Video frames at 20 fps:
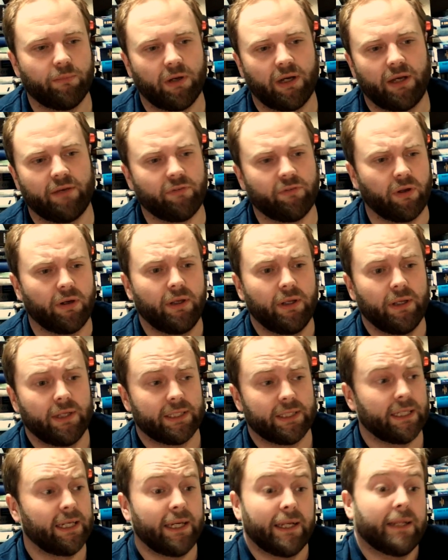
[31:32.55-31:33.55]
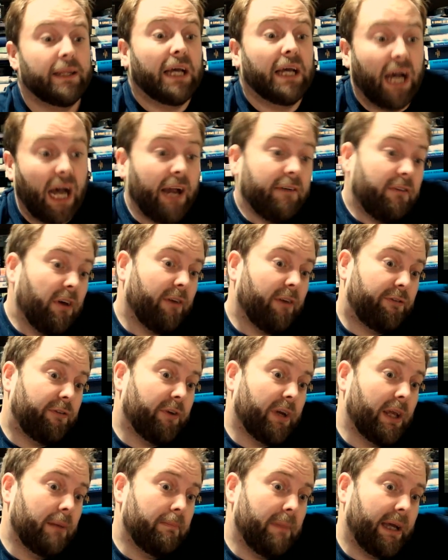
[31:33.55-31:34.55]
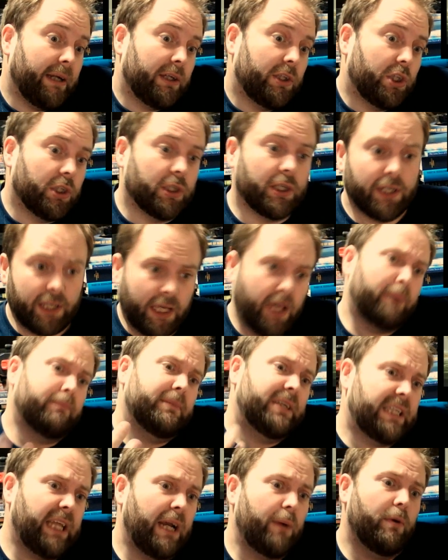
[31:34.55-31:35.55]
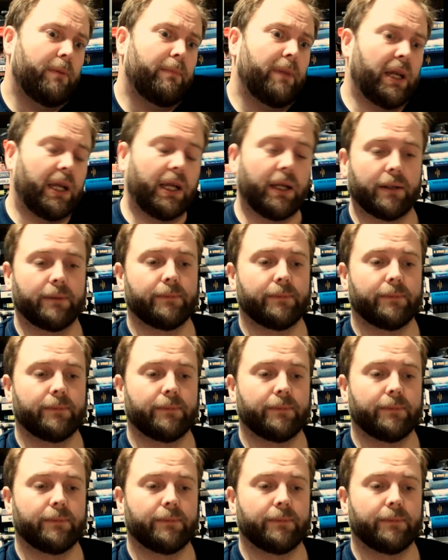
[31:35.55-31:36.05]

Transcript: I've got a freaking mansion. Come stay with me.